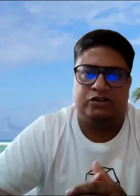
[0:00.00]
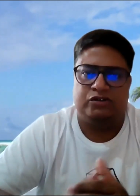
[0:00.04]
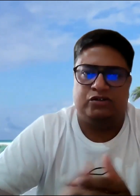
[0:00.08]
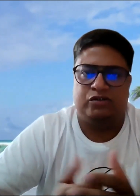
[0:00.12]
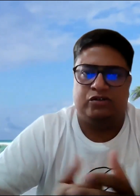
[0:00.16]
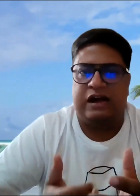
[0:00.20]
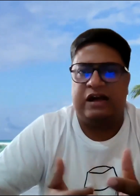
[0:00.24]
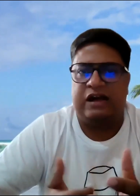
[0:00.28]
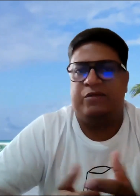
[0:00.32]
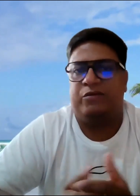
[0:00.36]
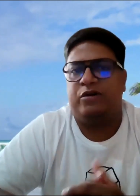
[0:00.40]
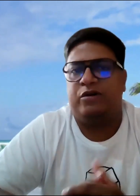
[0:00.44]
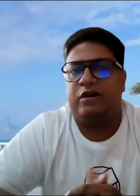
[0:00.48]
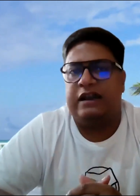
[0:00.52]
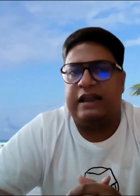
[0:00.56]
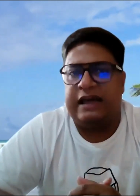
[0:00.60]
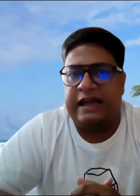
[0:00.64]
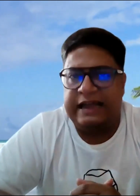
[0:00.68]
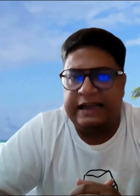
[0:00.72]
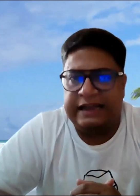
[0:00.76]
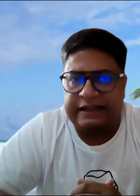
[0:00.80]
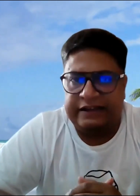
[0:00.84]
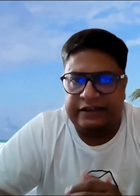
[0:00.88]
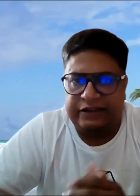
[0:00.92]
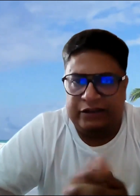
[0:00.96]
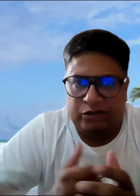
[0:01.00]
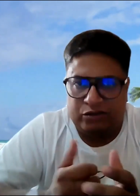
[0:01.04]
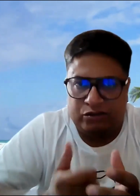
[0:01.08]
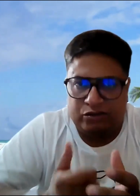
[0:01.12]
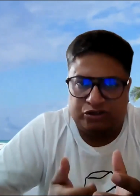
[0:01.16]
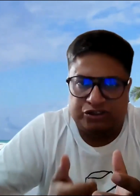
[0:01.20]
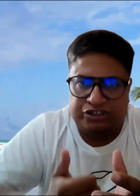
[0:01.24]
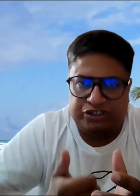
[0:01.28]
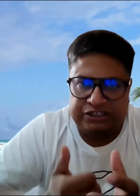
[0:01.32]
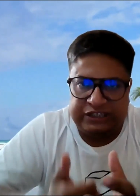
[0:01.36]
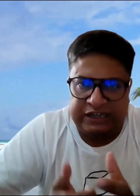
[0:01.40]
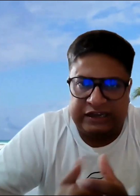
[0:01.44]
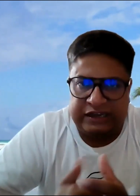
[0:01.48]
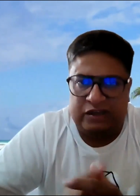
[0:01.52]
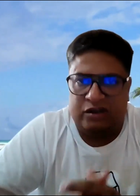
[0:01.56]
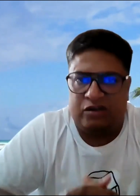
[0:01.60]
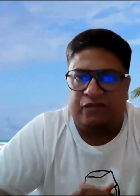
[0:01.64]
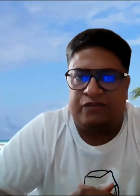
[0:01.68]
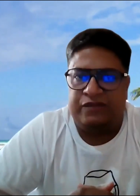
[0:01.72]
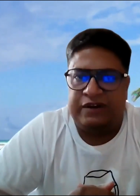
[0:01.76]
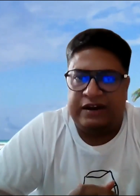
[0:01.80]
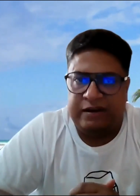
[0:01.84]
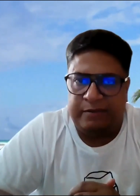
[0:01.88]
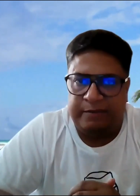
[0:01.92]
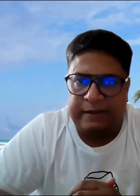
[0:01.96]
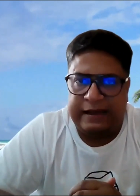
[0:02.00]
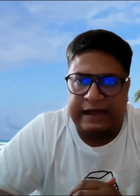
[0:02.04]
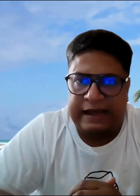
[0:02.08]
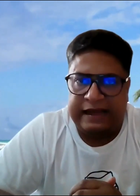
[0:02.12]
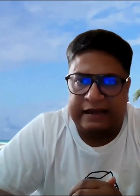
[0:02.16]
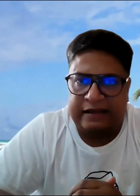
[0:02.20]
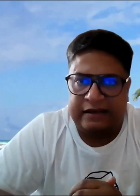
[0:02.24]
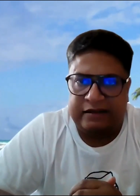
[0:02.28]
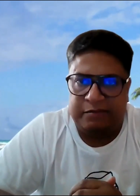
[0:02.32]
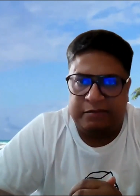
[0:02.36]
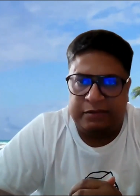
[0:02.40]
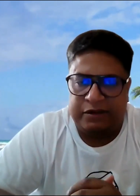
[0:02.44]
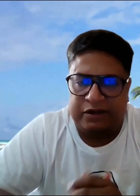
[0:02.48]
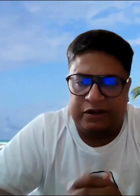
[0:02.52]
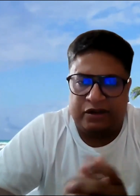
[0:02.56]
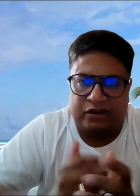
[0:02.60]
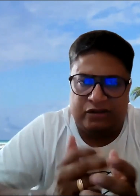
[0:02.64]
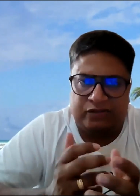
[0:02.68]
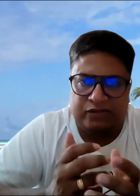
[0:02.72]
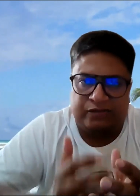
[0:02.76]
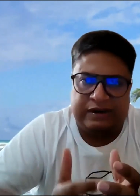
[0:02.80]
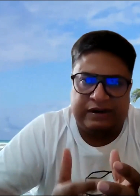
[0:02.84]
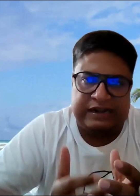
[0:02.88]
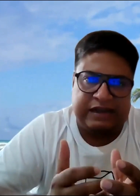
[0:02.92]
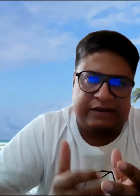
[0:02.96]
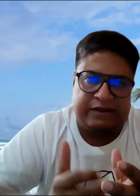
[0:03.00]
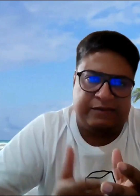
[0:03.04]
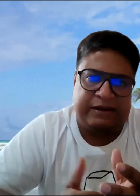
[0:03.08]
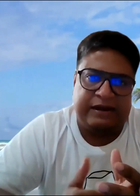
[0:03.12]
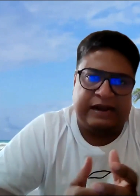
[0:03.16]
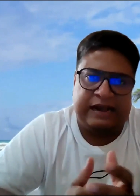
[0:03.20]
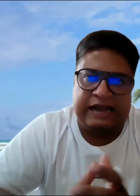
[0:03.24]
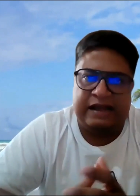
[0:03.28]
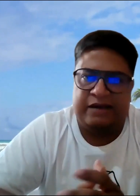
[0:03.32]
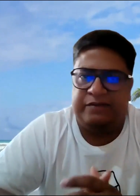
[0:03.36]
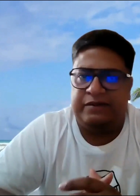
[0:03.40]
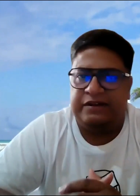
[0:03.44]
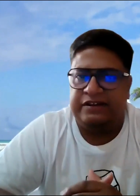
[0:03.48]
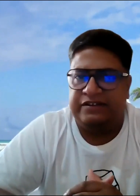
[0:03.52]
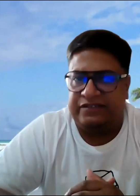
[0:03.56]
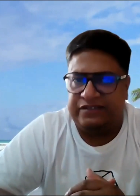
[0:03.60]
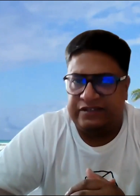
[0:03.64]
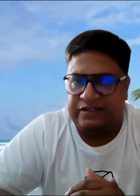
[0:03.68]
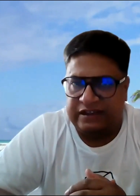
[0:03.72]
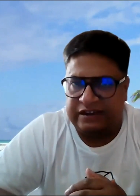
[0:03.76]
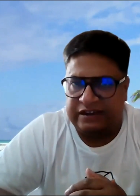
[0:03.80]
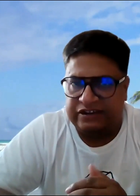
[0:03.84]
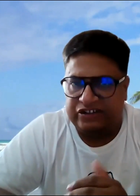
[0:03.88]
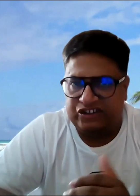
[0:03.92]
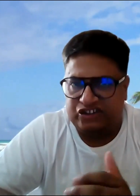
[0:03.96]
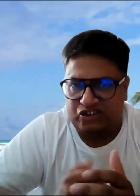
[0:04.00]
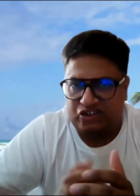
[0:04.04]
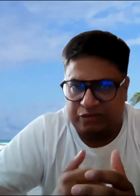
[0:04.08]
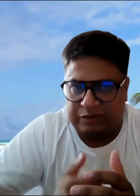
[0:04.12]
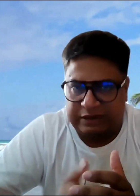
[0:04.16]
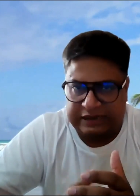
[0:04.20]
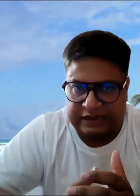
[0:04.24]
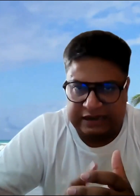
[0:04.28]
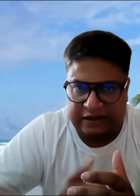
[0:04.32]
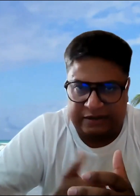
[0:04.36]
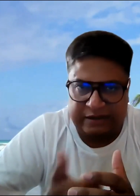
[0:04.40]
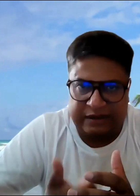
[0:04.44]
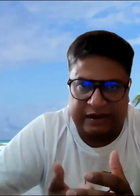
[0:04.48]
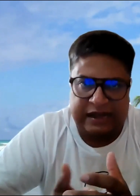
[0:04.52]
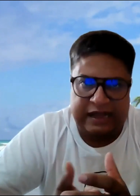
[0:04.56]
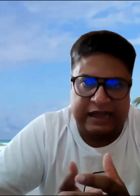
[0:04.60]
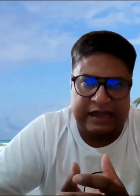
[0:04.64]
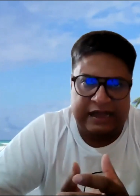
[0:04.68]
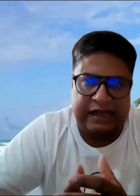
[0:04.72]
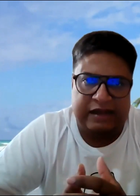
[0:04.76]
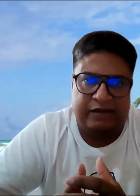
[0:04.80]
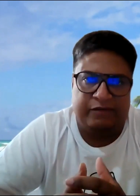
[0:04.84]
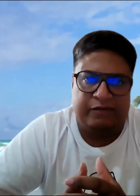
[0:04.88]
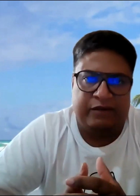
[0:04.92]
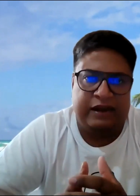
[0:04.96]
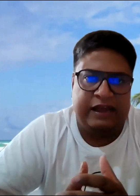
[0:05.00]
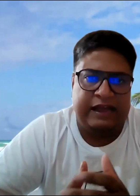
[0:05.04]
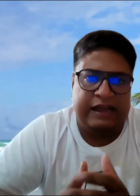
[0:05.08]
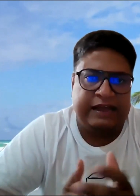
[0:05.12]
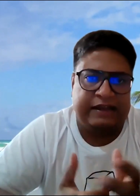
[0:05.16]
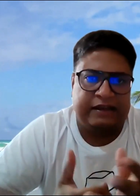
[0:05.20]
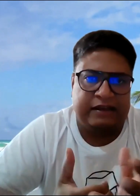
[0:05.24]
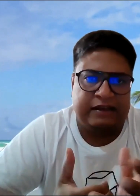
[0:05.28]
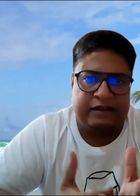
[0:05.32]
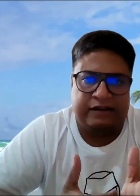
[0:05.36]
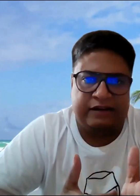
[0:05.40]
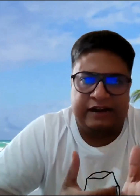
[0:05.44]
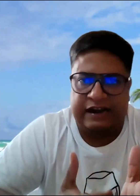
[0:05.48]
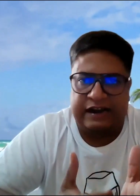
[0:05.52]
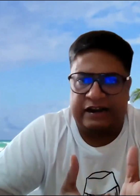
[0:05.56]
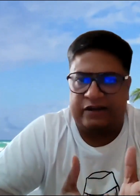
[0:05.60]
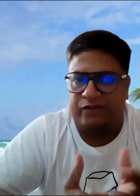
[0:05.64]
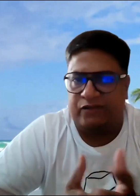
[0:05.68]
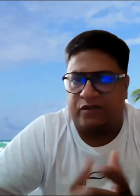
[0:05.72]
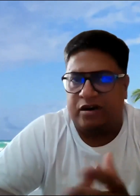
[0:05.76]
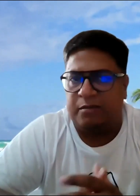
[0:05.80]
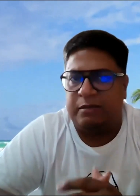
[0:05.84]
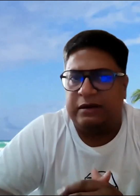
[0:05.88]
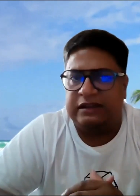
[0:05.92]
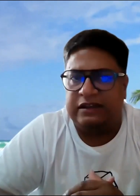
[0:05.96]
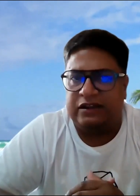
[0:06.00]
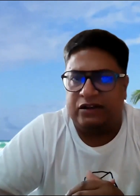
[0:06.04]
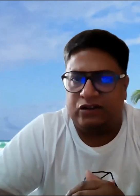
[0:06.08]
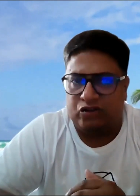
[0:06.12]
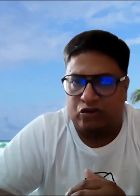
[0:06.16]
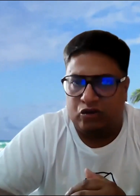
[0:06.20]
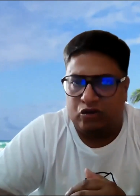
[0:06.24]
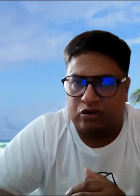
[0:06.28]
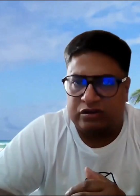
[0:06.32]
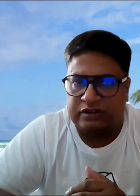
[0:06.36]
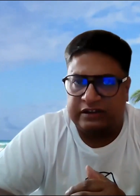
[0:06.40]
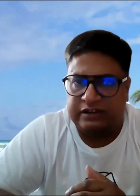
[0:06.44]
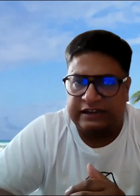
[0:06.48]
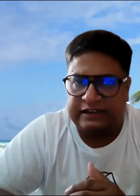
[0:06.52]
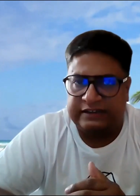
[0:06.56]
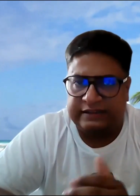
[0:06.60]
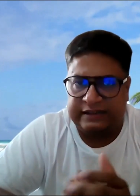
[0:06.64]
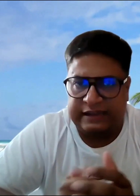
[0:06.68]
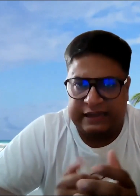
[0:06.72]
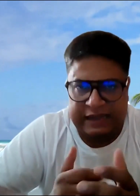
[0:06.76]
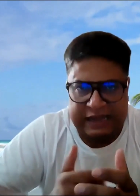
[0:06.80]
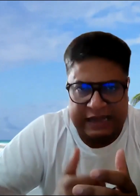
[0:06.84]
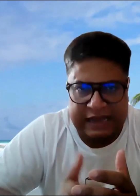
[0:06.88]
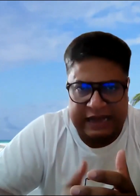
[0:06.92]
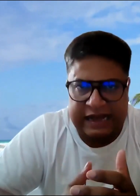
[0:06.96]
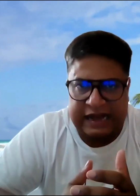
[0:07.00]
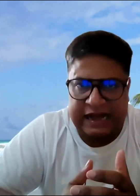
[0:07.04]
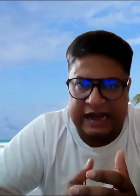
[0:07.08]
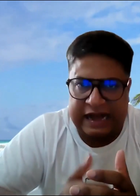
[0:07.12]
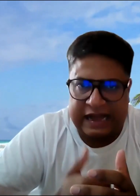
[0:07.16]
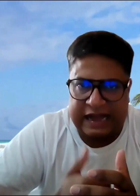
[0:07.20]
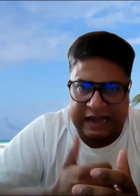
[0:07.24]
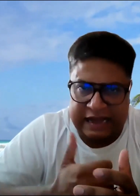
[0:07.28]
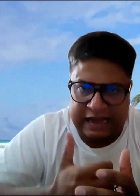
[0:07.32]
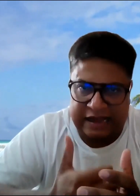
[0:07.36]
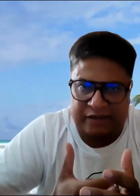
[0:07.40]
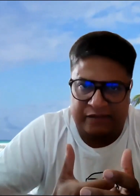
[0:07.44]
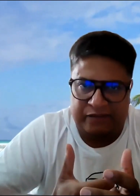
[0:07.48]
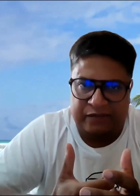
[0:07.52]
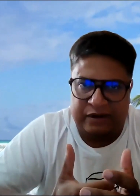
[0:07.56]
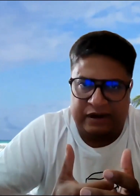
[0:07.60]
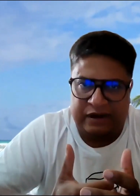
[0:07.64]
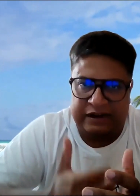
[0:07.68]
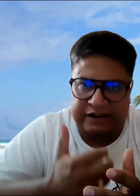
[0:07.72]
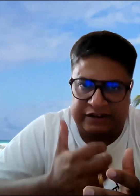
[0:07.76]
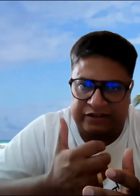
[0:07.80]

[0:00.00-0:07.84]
So I would like you to share your feedback, because whatever I have researched, whatever I have like read from other sources, I have